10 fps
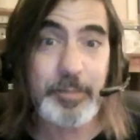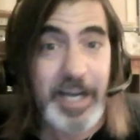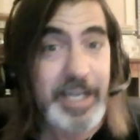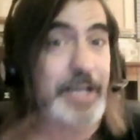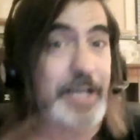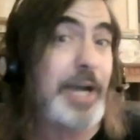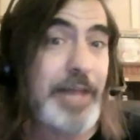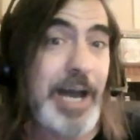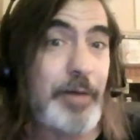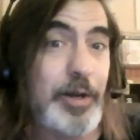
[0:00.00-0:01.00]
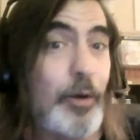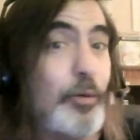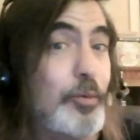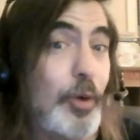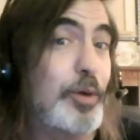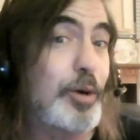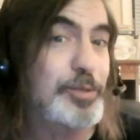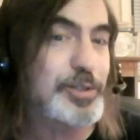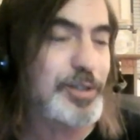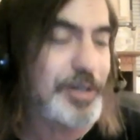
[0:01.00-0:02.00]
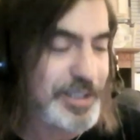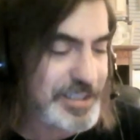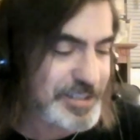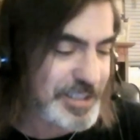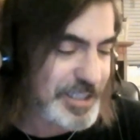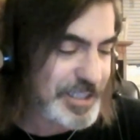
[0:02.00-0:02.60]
like, honey, grab that one. Oh no, sorry, that's